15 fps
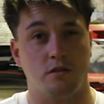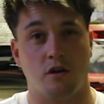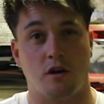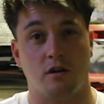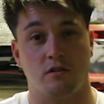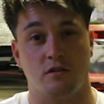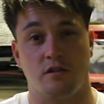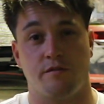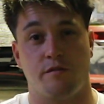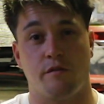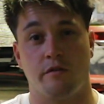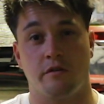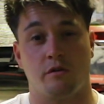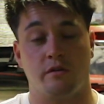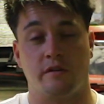charges if you're
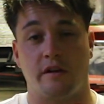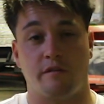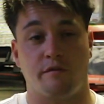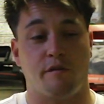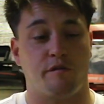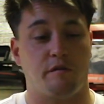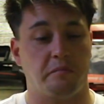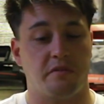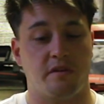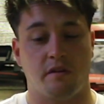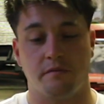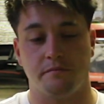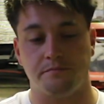only gone down to 50%.